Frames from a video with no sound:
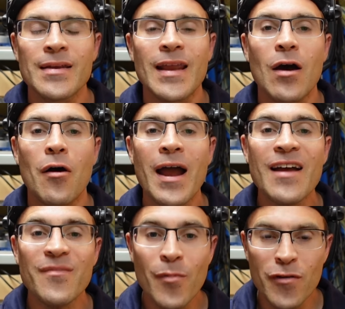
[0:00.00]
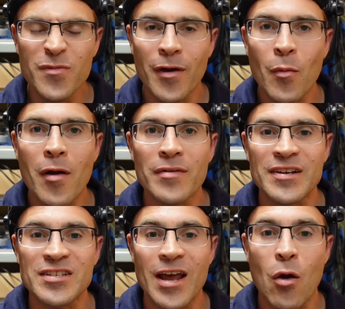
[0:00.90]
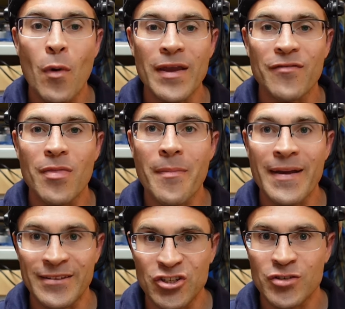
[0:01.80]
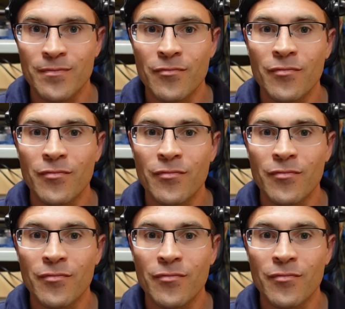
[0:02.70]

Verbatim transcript: Now I have moved my welding set away from the bench.